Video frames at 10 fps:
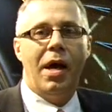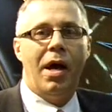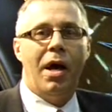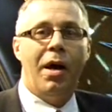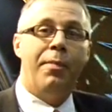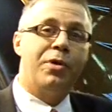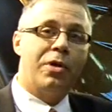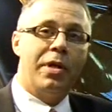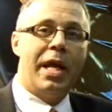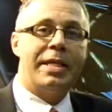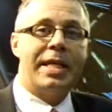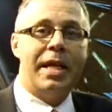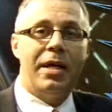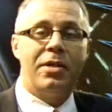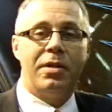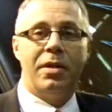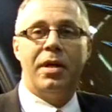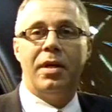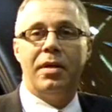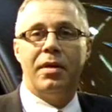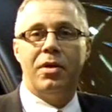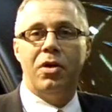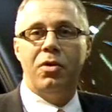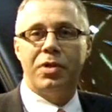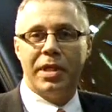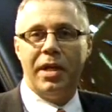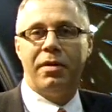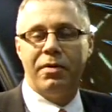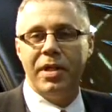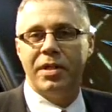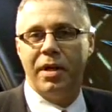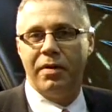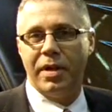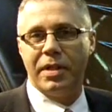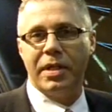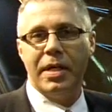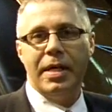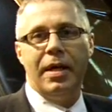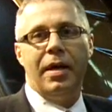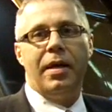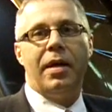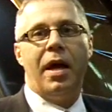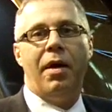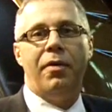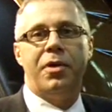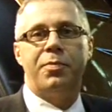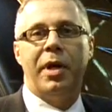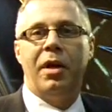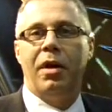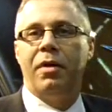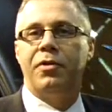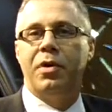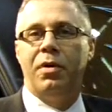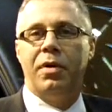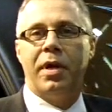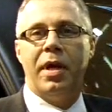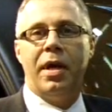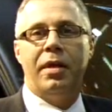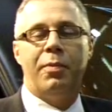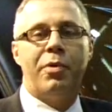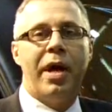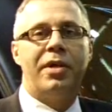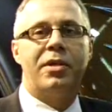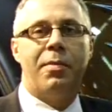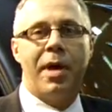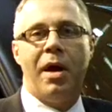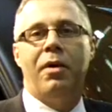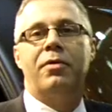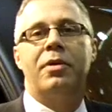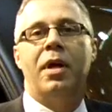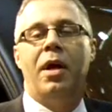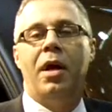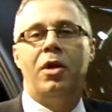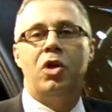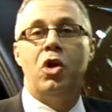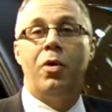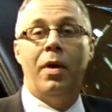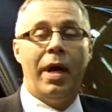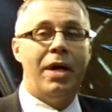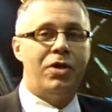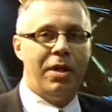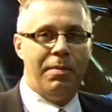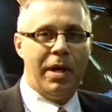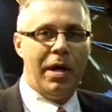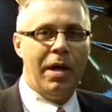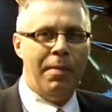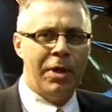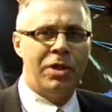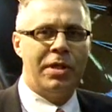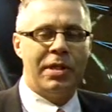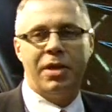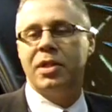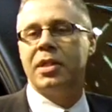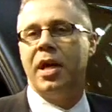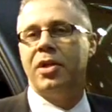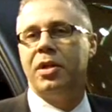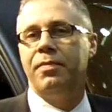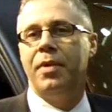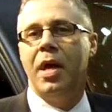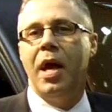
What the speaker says: I'm stood next here to the new T3 series. Now, there's been a lot of talk in the press about new engine emissions legislation,